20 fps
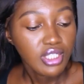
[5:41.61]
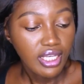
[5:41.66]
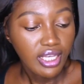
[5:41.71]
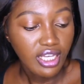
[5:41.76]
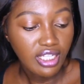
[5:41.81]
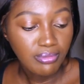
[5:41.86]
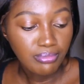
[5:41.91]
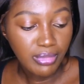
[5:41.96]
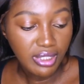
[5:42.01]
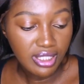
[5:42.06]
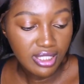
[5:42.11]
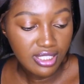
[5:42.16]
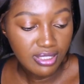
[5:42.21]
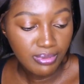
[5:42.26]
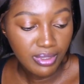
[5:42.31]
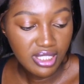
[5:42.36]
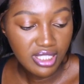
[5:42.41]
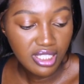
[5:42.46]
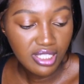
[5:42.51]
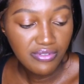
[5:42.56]
headbands,
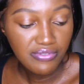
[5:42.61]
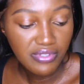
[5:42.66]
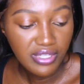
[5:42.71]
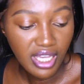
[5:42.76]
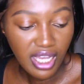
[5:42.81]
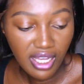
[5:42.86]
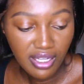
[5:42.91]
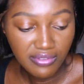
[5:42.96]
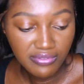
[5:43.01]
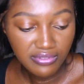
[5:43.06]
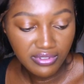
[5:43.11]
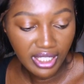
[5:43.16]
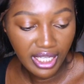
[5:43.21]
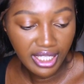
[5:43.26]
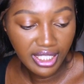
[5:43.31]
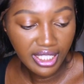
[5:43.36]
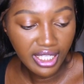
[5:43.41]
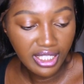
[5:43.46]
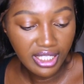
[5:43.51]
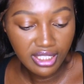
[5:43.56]
but if you have
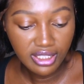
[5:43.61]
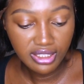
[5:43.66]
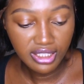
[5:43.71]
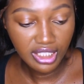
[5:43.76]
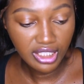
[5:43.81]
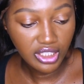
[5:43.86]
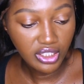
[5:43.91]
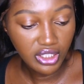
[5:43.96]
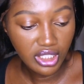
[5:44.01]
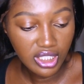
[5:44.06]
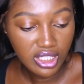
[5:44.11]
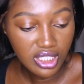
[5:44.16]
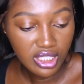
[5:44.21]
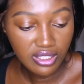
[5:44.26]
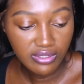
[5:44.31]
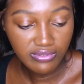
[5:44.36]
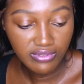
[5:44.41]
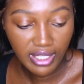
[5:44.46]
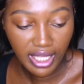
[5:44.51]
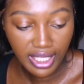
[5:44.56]
like any
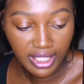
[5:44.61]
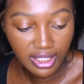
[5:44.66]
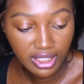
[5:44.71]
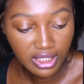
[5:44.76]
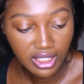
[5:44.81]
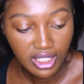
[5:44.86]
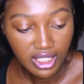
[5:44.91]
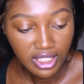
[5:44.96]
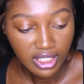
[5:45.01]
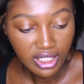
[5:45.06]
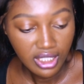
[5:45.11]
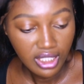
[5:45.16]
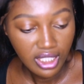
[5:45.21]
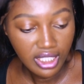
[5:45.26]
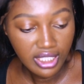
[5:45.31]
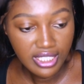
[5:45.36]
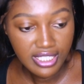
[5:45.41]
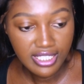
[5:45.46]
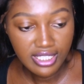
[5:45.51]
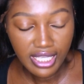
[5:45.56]
decorative, like
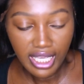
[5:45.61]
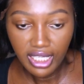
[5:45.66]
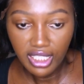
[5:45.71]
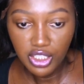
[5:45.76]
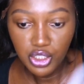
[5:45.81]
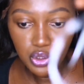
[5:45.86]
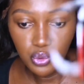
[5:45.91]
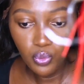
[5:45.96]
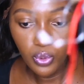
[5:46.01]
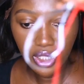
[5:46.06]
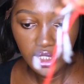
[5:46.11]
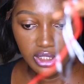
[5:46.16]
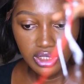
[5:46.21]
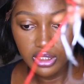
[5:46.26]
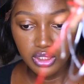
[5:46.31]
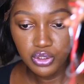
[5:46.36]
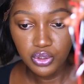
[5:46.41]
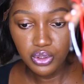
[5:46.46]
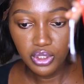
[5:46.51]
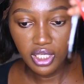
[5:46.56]
any stylish
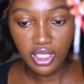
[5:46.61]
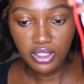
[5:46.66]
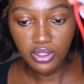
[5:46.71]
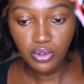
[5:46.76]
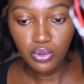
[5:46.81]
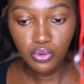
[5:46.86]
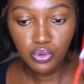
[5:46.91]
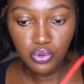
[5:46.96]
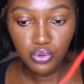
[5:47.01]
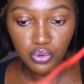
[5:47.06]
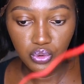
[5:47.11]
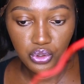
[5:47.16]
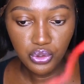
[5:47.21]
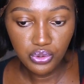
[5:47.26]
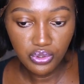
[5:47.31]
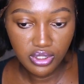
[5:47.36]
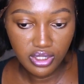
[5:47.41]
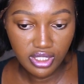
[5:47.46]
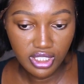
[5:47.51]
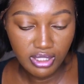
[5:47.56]
ones, you can also
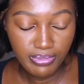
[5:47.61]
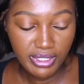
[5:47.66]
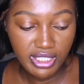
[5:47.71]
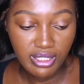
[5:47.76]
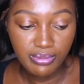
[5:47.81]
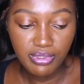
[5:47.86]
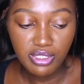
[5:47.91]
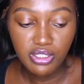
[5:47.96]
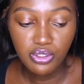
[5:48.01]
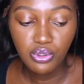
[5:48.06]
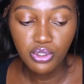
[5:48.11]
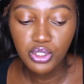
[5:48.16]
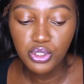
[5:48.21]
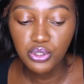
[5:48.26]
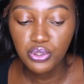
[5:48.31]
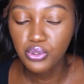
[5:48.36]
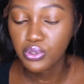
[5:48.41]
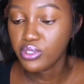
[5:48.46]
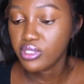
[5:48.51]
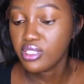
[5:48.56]
use that. But I'm just going
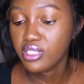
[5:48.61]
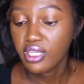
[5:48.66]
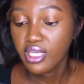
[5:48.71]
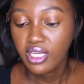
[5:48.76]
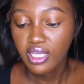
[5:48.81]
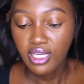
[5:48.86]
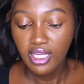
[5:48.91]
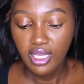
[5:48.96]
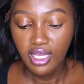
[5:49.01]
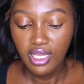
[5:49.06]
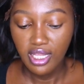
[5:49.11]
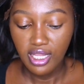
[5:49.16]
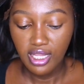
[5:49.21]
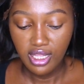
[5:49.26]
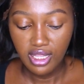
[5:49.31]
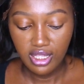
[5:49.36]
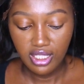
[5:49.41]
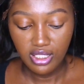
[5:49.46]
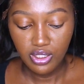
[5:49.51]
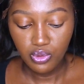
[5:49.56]
to use
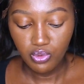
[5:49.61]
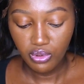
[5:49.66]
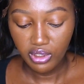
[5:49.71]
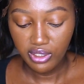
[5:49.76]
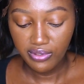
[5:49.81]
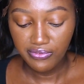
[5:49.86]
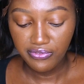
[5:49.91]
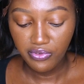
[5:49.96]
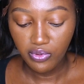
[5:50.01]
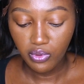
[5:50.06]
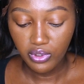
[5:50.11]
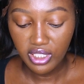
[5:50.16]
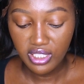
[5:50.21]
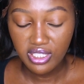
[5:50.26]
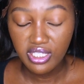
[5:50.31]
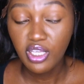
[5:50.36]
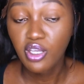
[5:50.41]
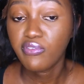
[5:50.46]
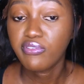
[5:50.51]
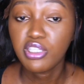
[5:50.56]
this one for the
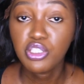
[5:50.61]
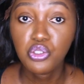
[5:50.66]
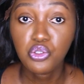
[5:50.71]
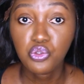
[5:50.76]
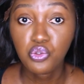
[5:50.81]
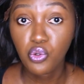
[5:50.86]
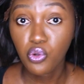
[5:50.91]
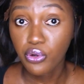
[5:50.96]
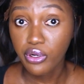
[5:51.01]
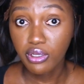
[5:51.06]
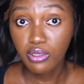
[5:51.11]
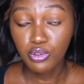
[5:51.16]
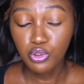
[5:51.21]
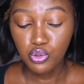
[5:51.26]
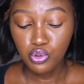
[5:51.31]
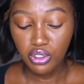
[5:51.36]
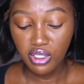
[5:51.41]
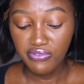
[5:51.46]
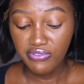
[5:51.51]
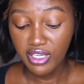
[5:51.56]
sake of the tutorial.
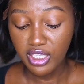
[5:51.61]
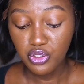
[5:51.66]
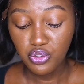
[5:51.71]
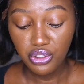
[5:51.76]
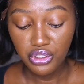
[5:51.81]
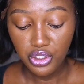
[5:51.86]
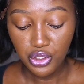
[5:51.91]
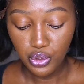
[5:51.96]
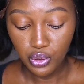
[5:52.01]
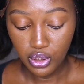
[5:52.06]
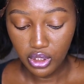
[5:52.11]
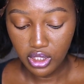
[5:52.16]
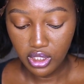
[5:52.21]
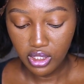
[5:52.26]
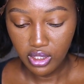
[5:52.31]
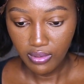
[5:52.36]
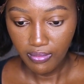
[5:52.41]
So if you are doing yours,